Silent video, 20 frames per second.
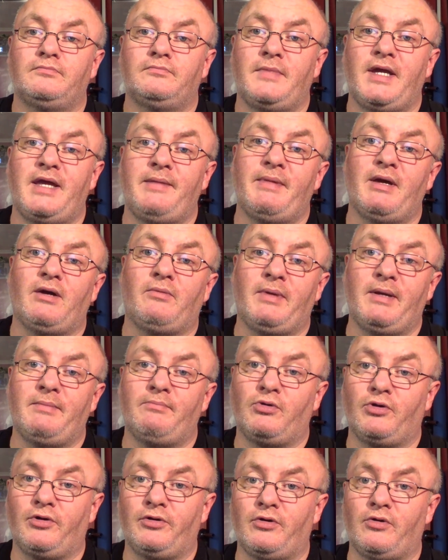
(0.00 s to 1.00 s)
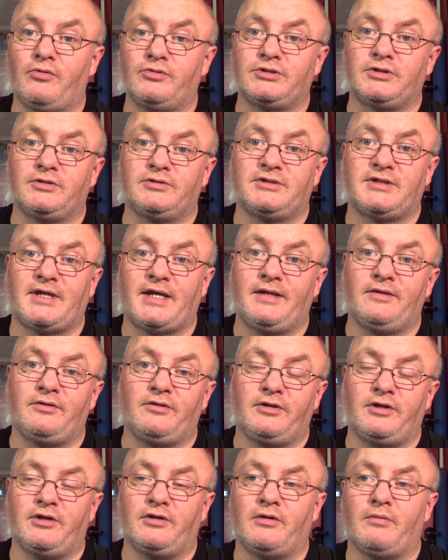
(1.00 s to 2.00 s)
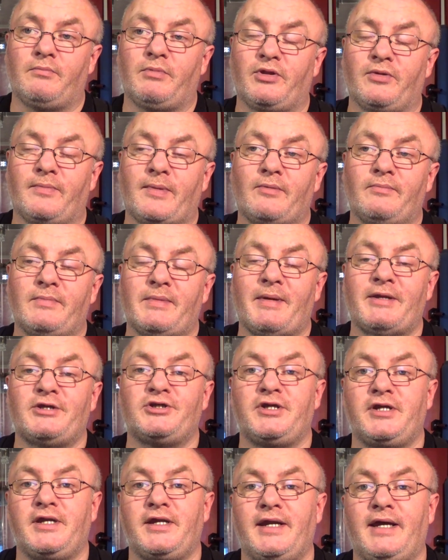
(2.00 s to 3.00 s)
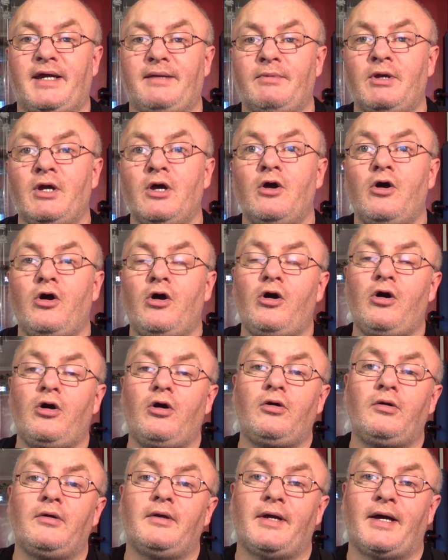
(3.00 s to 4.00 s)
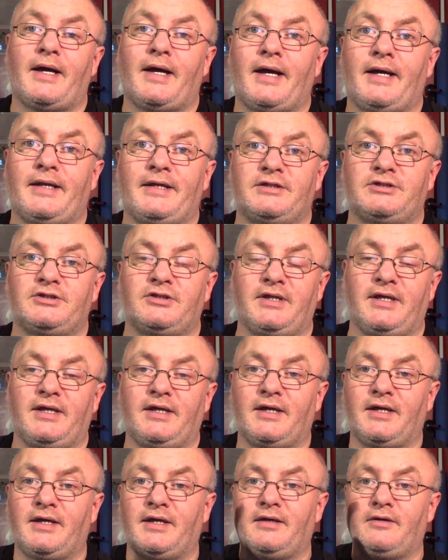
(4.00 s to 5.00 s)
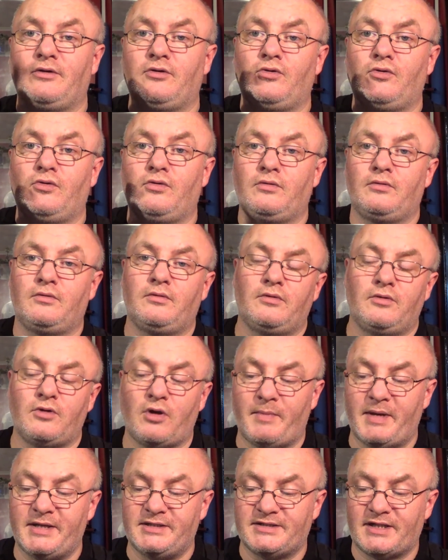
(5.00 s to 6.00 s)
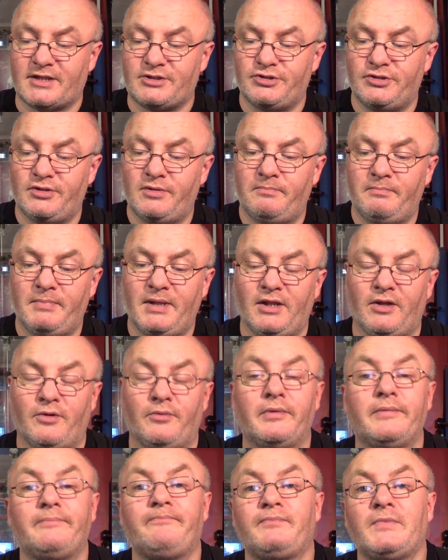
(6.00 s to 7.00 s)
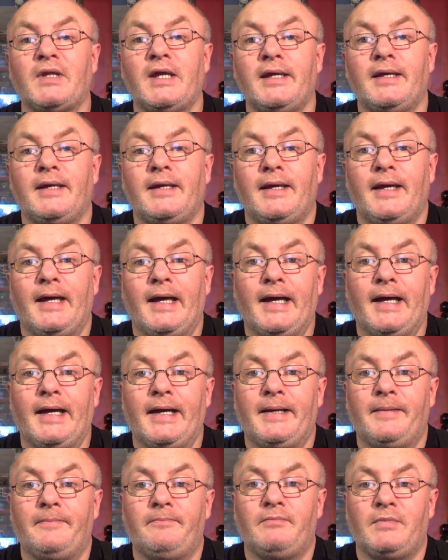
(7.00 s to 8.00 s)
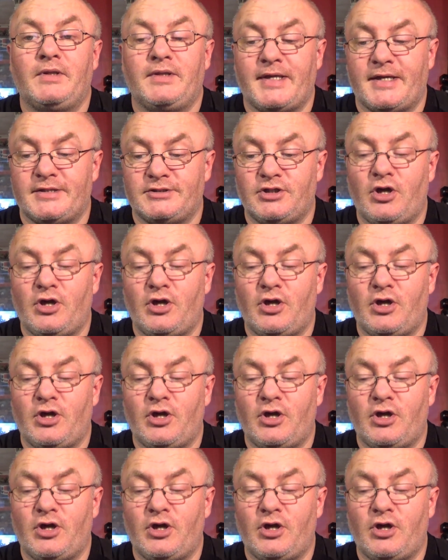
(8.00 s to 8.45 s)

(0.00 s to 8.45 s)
email me and put a note on saying that you're not bothered about me mentioning your name, or add it to the comment section below. That's